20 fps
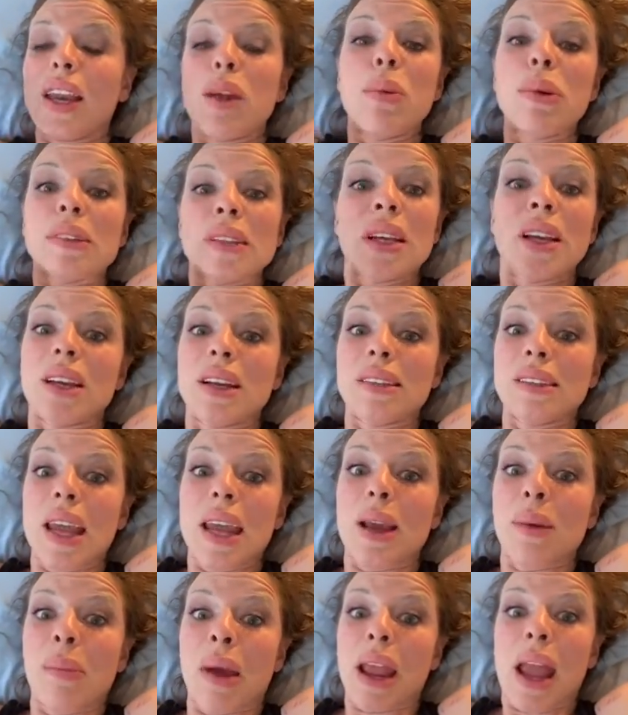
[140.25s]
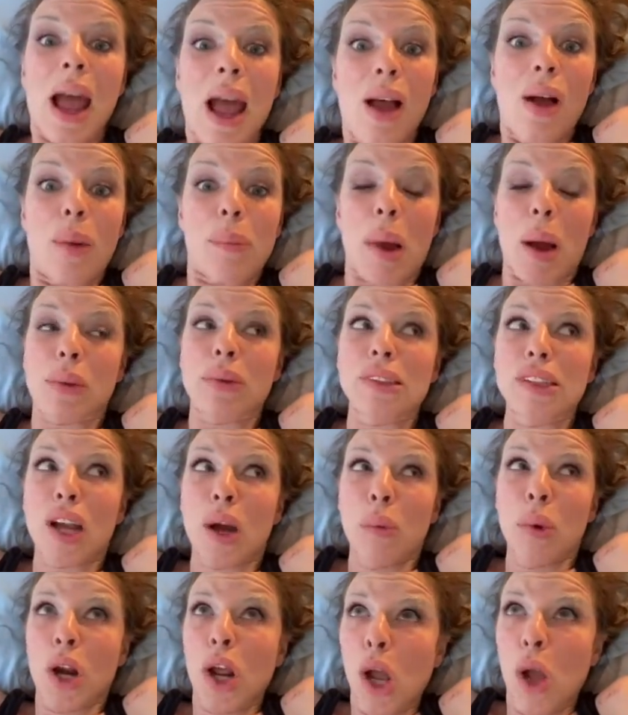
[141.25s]
wasn't going to take my help. I was like, I
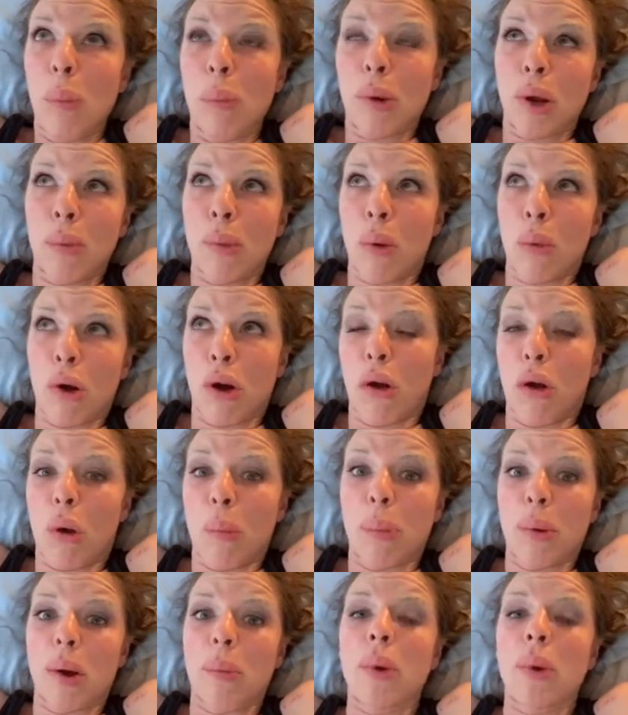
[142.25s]
want to help him. I want to help him.